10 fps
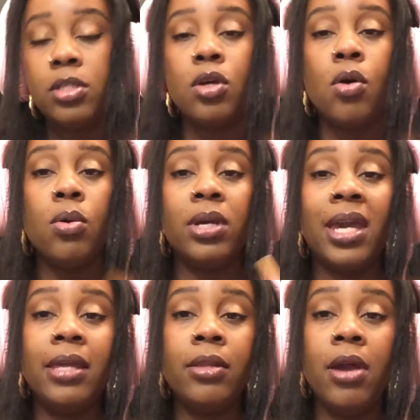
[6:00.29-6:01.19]
So
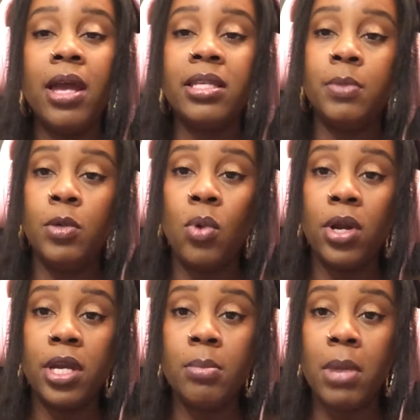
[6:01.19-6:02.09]
Kaylor has been
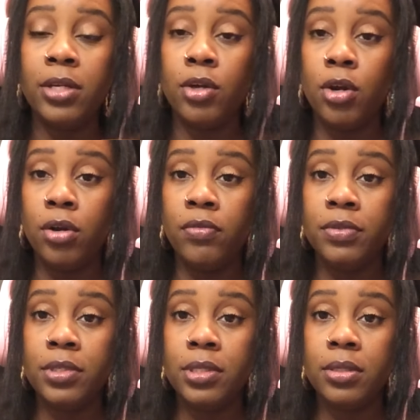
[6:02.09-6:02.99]
working my
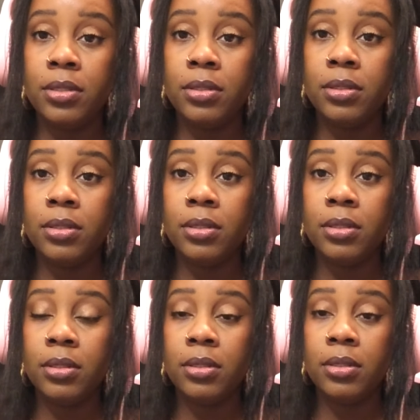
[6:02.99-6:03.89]
nerves
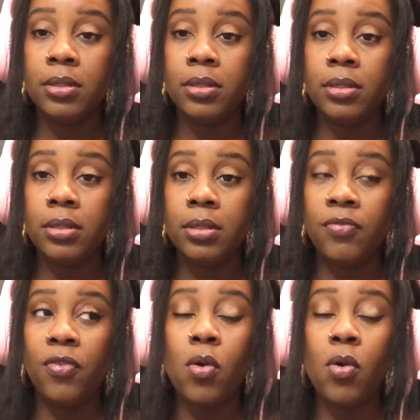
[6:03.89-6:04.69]
for